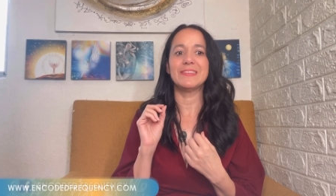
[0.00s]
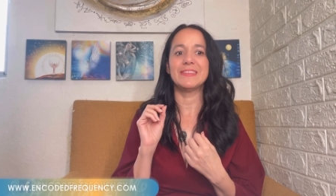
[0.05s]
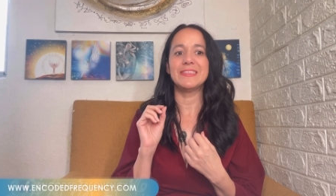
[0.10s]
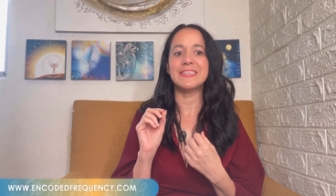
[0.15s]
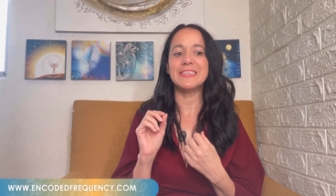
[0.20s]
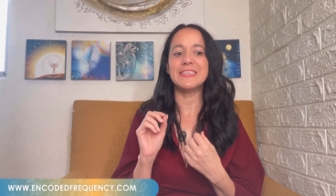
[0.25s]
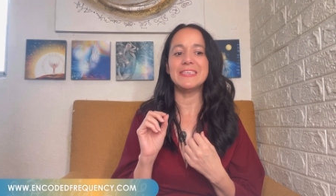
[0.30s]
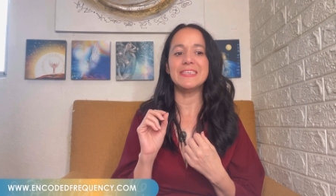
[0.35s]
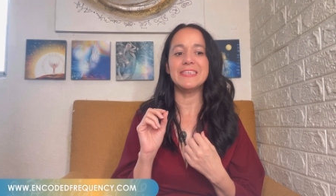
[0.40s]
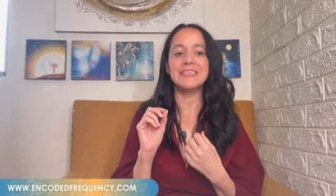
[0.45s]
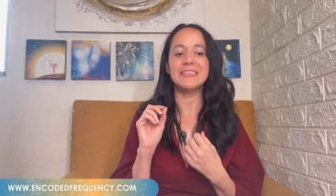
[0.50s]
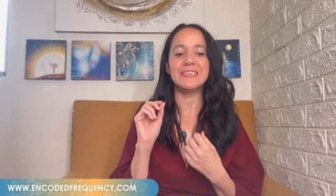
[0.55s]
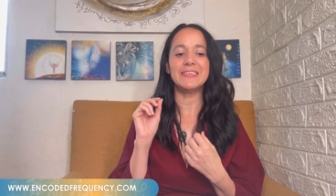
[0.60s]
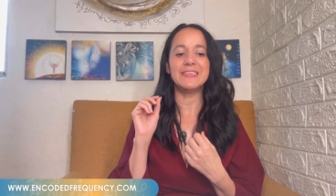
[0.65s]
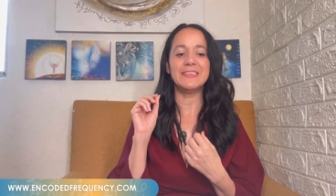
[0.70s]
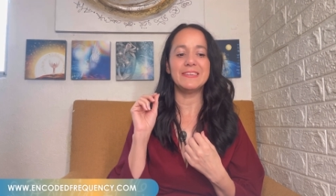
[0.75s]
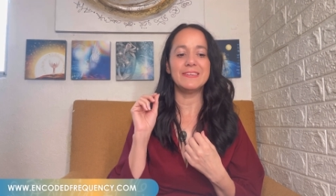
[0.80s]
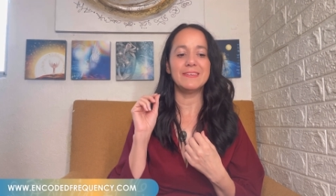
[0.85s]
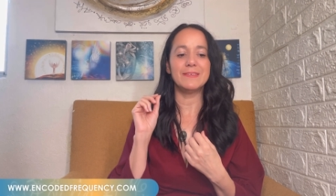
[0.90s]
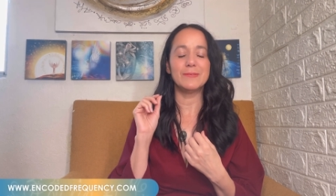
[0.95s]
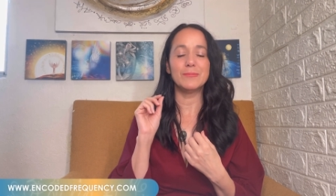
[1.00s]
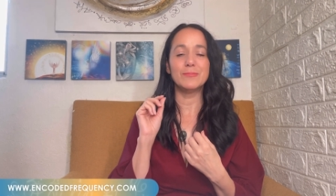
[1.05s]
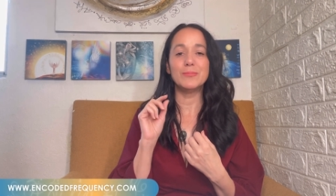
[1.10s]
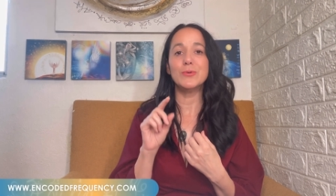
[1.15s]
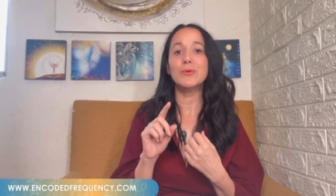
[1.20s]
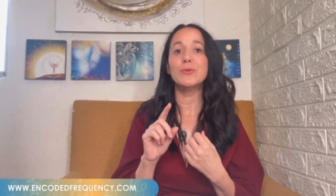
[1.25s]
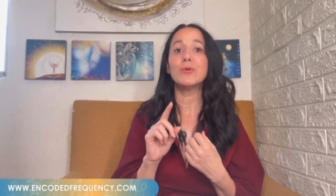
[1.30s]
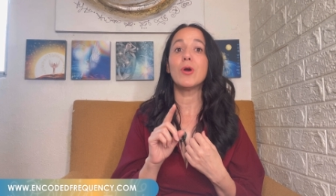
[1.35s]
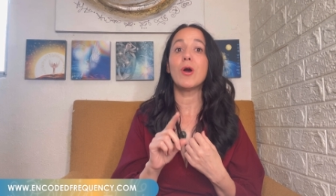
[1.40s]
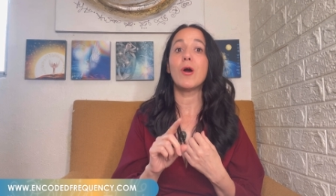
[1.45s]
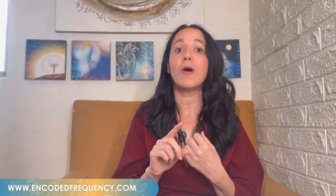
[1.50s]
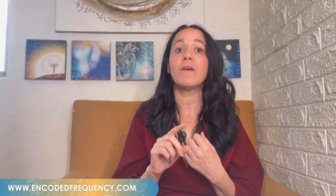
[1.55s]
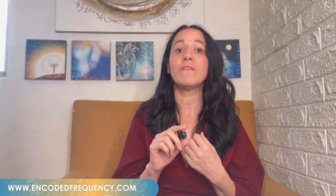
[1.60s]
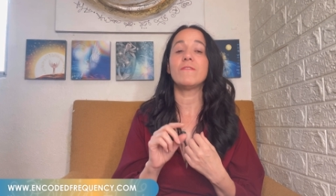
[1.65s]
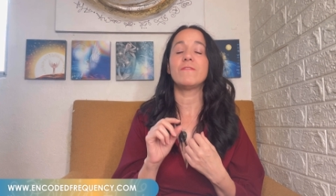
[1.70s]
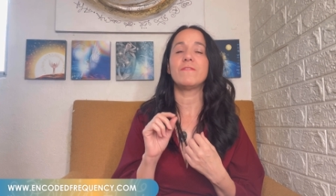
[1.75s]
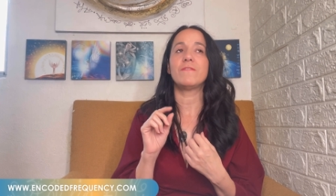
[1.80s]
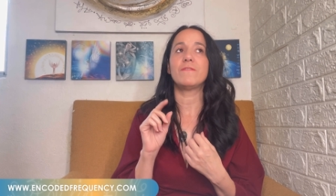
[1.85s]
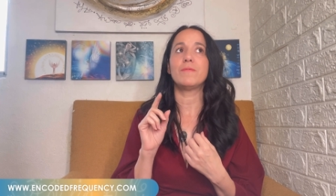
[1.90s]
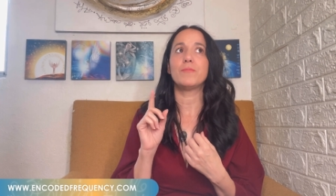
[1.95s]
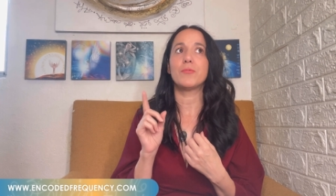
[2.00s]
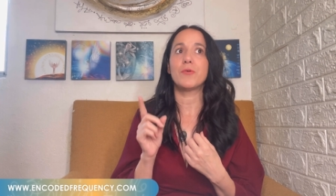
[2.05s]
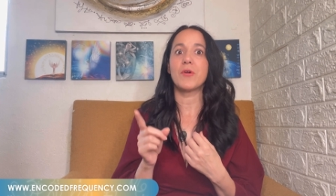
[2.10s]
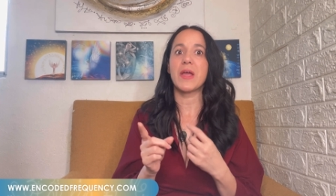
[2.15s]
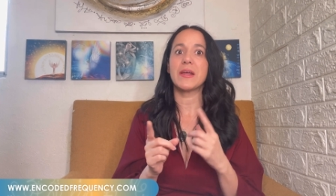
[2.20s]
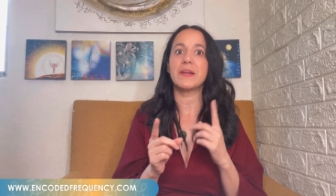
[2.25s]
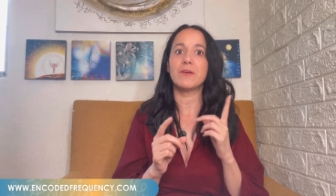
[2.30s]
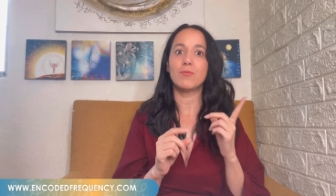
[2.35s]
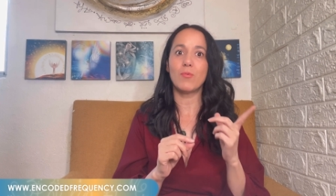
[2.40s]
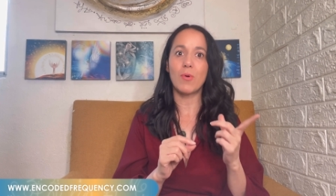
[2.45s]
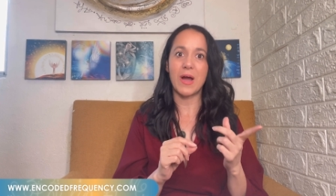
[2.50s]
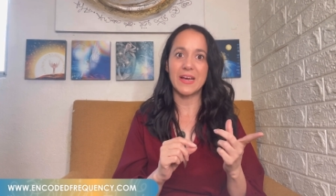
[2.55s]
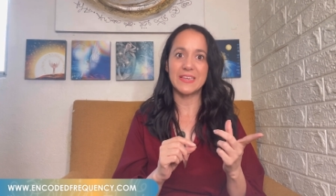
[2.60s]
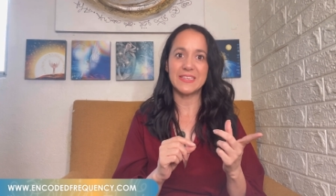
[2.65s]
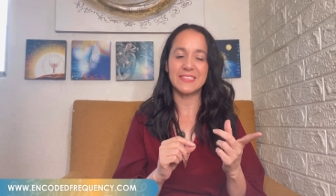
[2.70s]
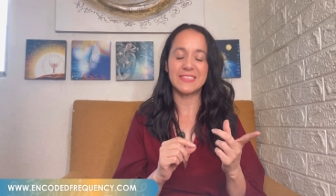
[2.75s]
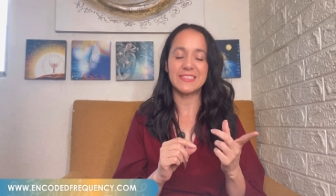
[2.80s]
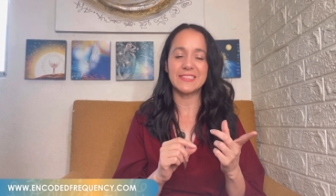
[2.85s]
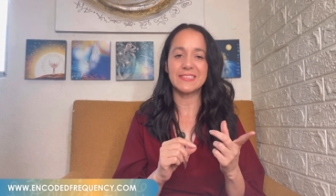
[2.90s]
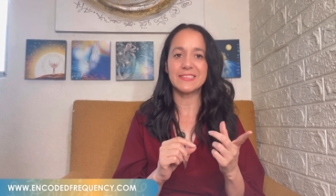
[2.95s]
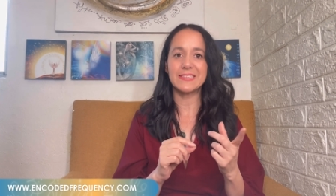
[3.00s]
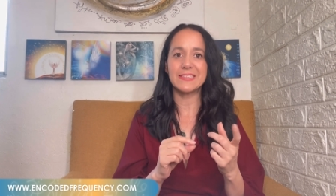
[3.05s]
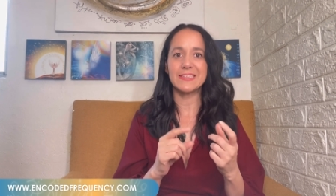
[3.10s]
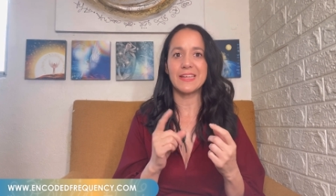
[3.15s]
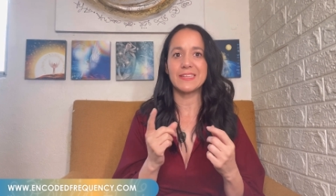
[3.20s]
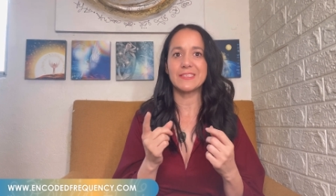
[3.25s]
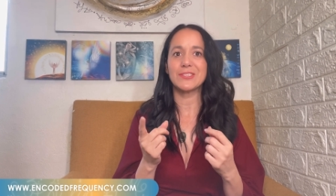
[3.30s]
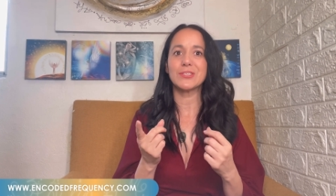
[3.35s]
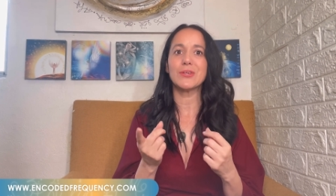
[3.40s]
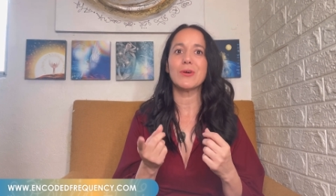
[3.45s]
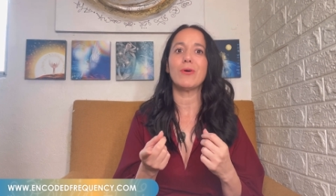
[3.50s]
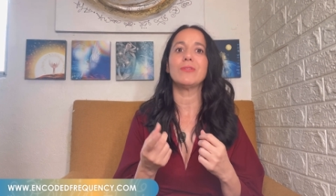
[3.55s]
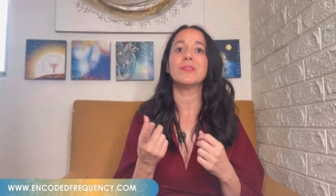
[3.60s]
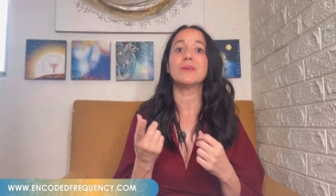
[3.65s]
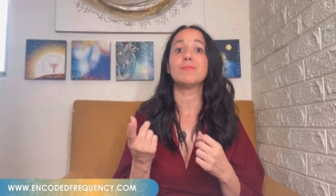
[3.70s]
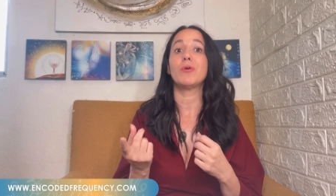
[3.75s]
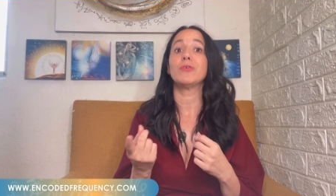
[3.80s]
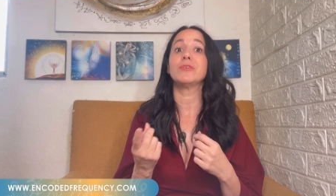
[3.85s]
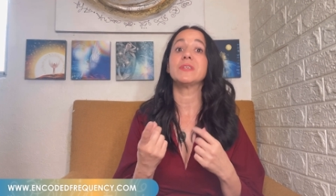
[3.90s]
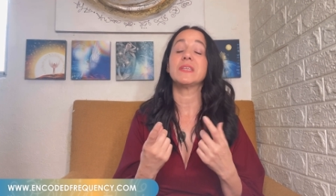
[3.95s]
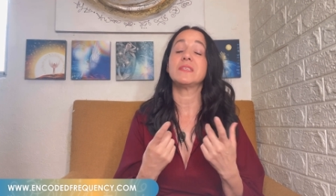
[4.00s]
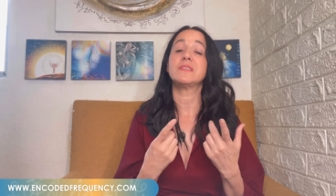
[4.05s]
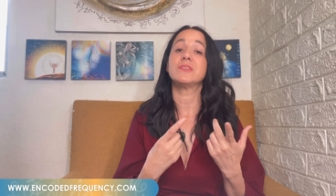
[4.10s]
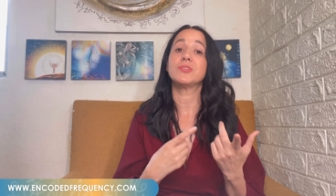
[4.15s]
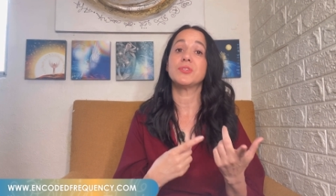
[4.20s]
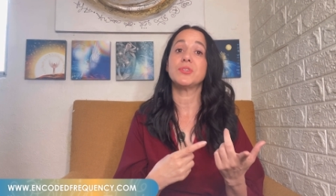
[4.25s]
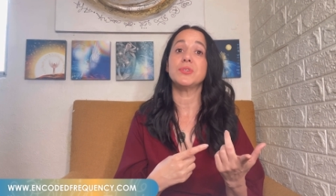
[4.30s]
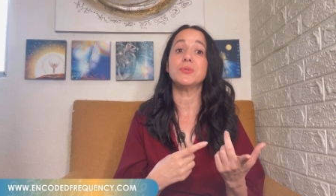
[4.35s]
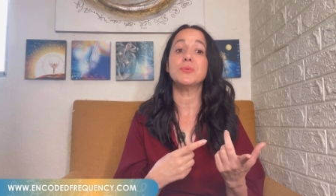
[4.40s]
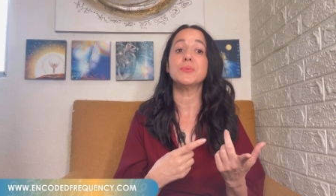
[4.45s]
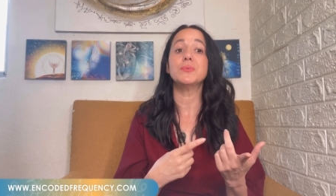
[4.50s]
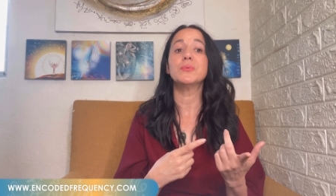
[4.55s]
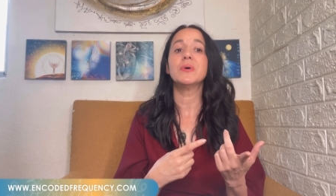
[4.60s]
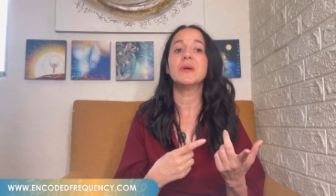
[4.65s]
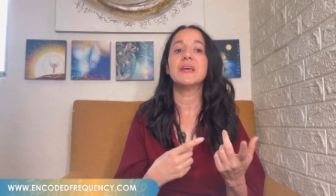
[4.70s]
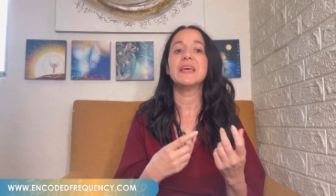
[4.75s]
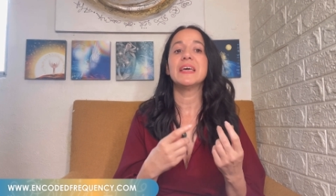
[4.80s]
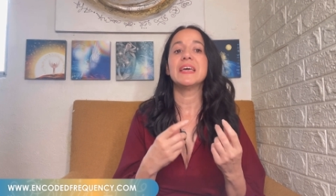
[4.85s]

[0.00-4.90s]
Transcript: the book of Brianna Wiest that's called The Mountain Is You.